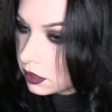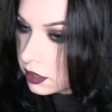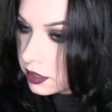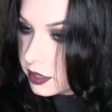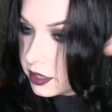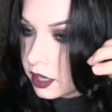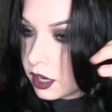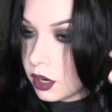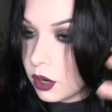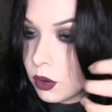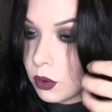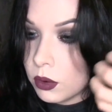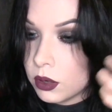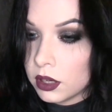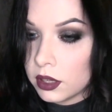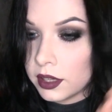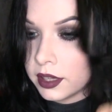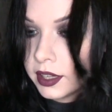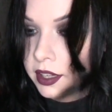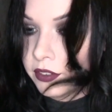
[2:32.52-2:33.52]
So
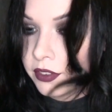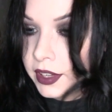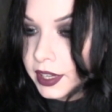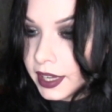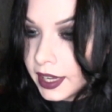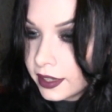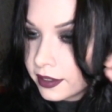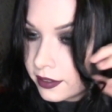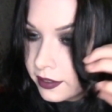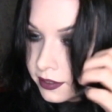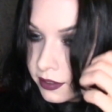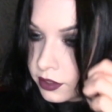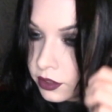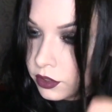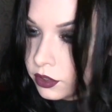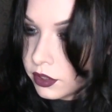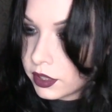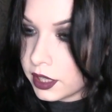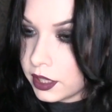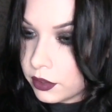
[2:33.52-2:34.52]
if it gets to
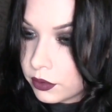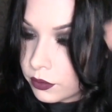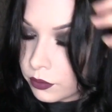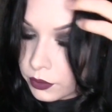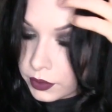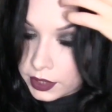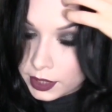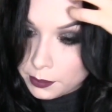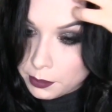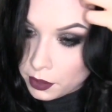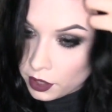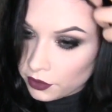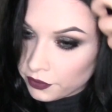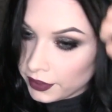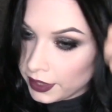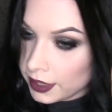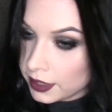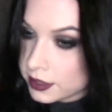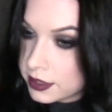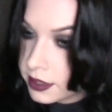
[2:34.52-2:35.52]
looking really
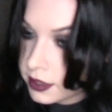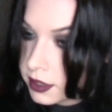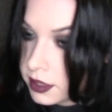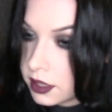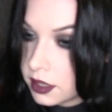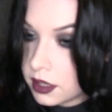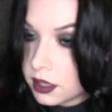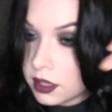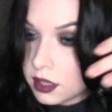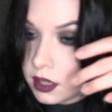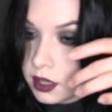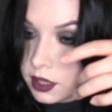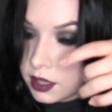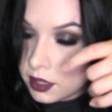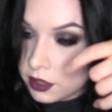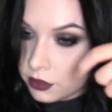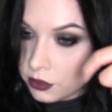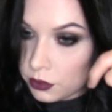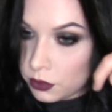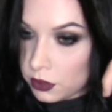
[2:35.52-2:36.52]
perfect,
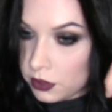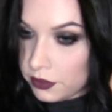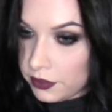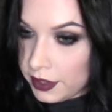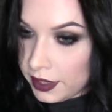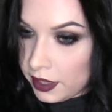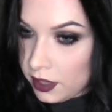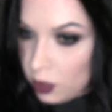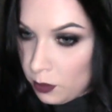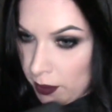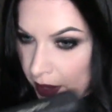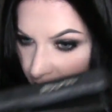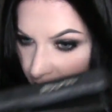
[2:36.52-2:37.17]
I'll sort of like go